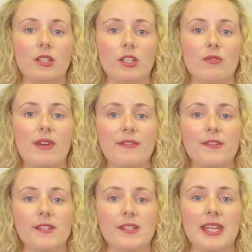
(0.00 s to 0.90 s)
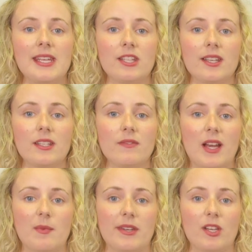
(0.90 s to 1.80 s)
you reference teaching and
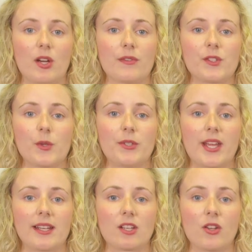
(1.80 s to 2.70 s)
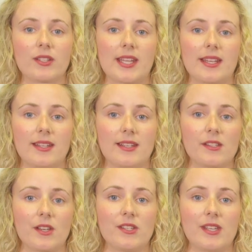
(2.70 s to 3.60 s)
development of subject content and
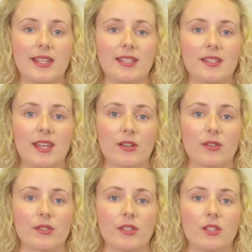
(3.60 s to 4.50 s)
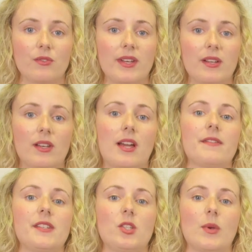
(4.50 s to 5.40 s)
associated skills to real-life
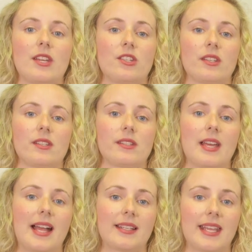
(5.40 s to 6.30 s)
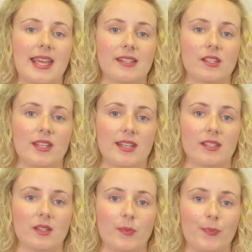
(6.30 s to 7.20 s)
situations and case
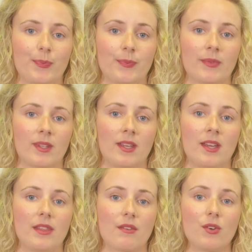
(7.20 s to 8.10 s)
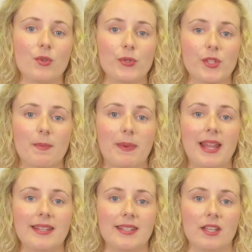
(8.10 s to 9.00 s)
studies. There are also
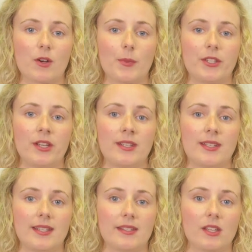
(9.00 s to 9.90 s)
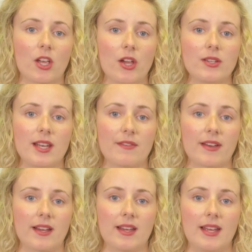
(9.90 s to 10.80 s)
plenty of opportunities to
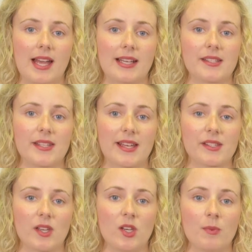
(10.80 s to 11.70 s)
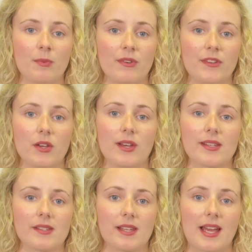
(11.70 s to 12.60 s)
co-deliver and assess a number of
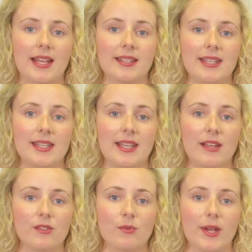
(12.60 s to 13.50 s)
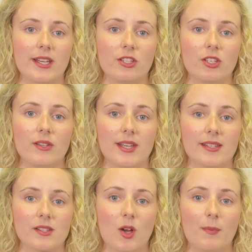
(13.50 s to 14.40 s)
units, and details of which
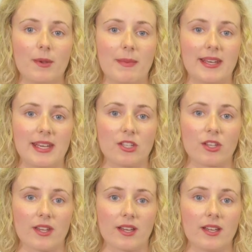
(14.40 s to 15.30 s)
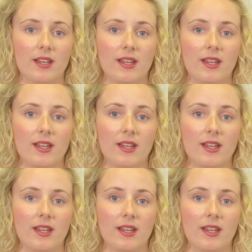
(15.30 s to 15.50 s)
units complement each other